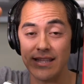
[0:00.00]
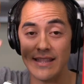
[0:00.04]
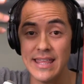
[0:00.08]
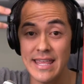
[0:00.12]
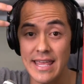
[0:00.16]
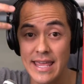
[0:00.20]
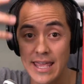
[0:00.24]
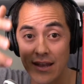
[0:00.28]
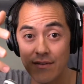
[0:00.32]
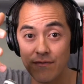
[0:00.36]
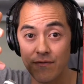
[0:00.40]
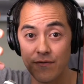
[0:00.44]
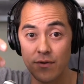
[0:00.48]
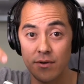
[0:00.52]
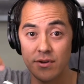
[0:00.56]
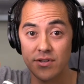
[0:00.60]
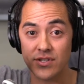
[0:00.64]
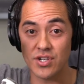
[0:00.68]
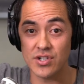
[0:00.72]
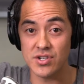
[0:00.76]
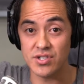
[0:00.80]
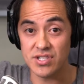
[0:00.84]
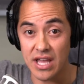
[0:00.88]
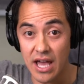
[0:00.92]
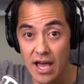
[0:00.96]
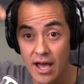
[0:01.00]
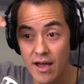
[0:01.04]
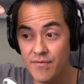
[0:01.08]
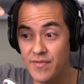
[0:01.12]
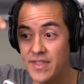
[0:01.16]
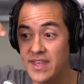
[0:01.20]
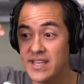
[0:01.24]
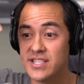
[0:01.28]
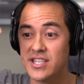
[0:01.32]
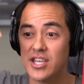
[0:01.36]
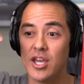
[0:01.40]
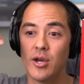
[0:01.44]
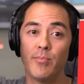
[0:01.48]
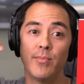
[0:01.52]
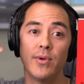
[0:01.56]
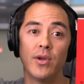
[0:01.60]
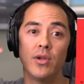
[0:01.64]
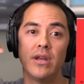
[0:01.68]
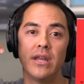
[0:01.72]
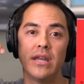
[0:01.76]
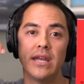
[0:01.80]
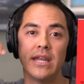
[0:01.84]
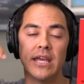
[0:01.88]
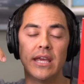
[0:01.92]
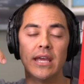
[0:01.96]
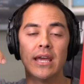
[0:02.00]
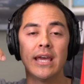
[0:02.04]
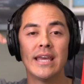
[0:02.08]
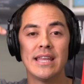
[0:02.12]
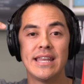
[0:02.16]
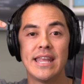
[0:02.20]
the influencers of this community,